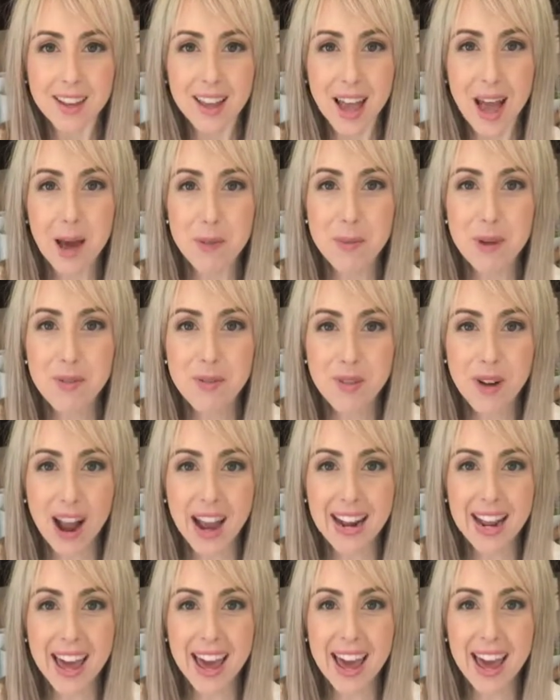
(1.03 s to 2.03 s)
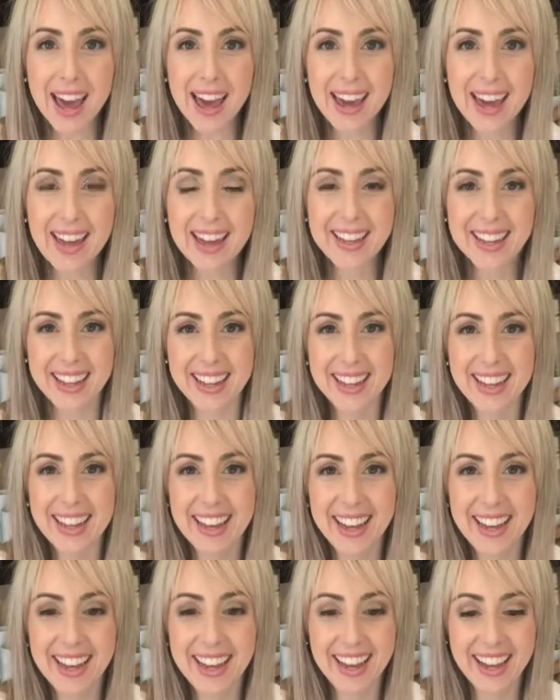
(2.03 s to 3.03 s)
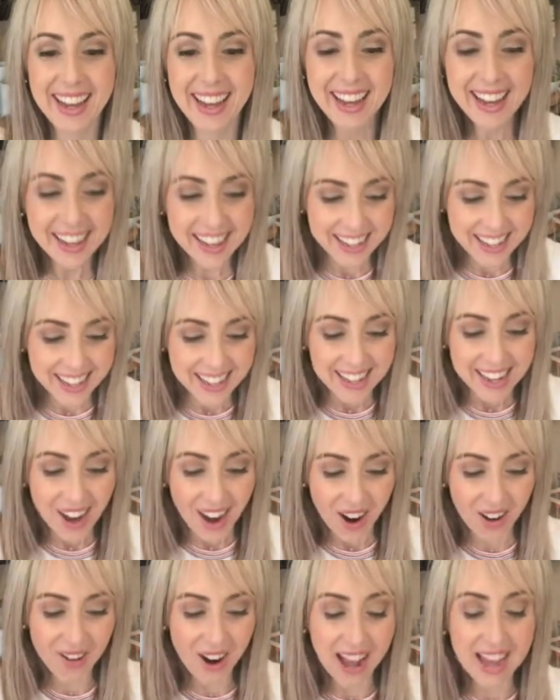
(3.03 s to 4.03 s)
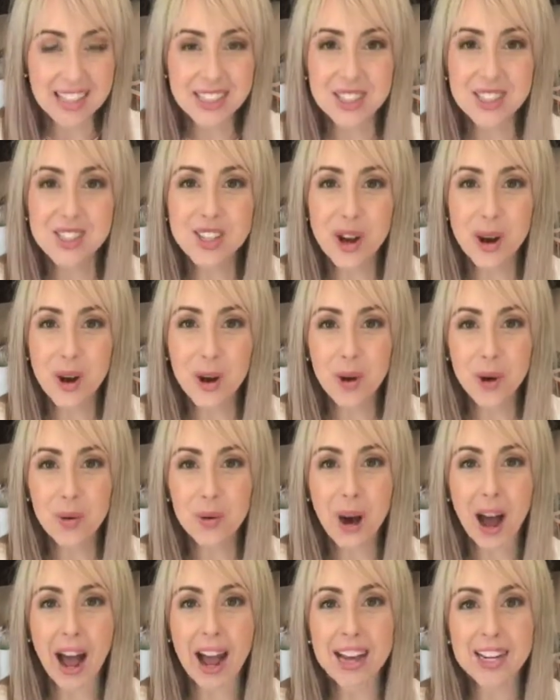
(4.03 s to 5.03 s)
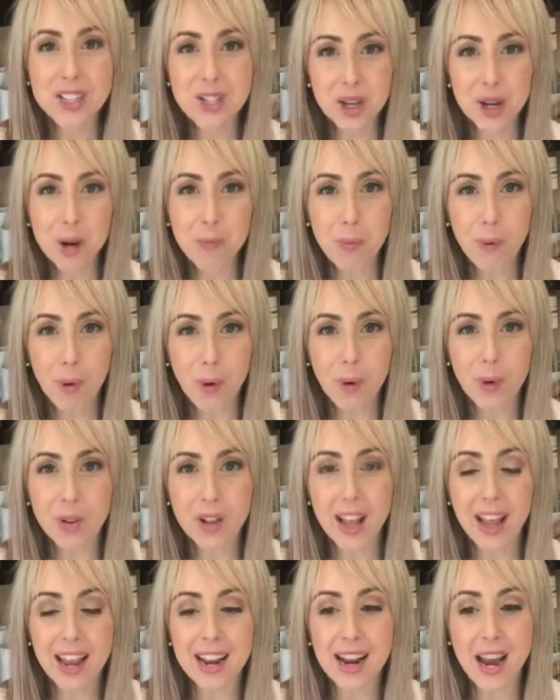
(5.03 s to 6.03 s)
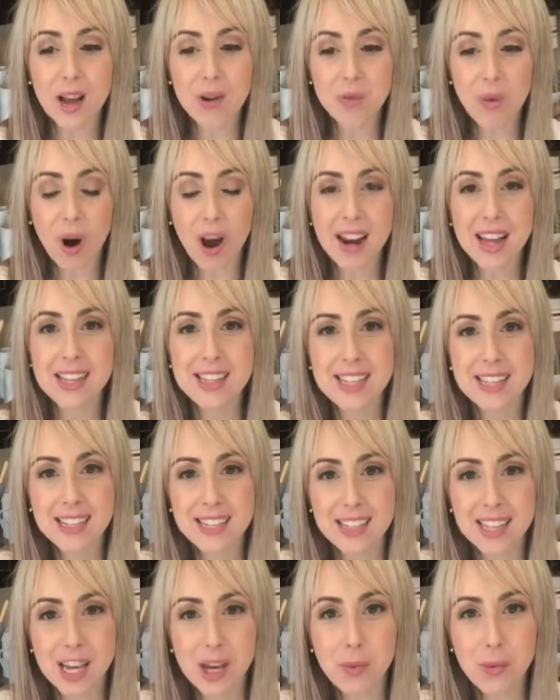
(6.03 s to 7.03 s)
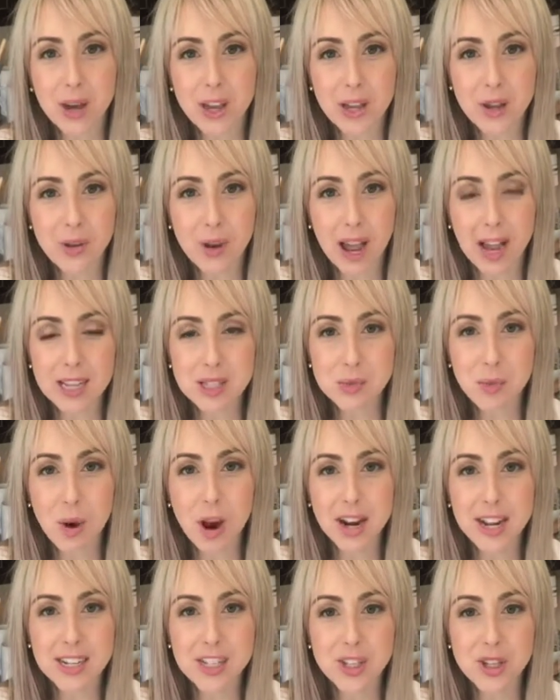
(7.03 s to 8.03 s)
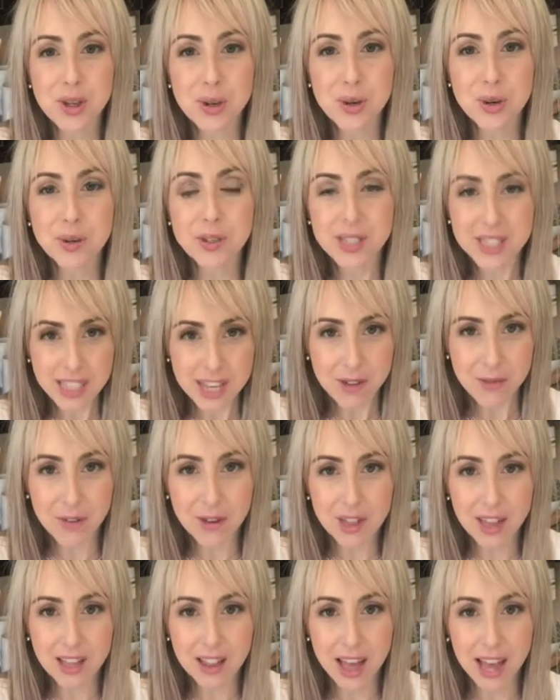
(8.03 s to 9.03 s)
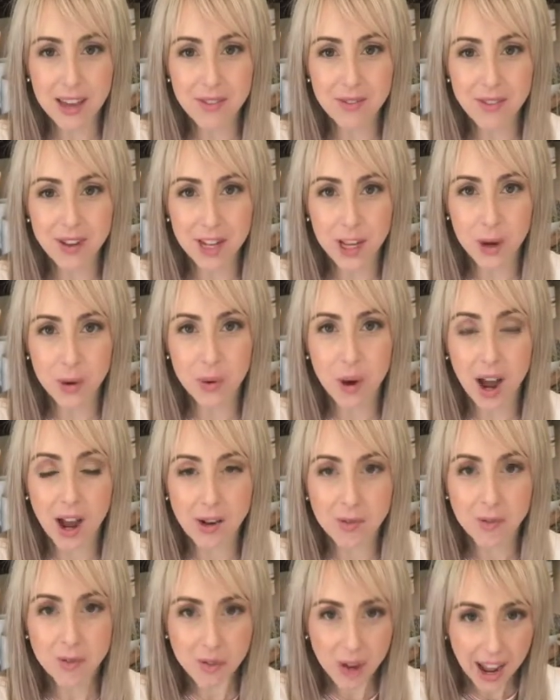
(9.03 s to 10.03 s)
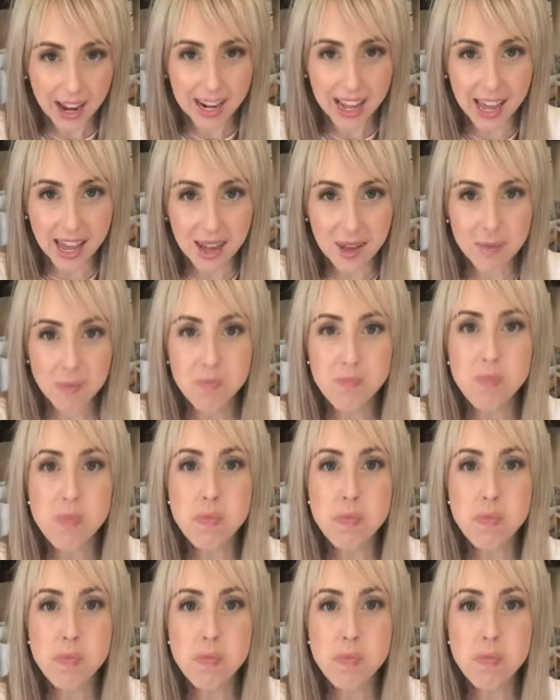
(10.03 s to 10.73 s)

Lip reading: Happy Friday! All right, so I took a poll and I wanted to see what you guys wanted to see for the live video on Friday.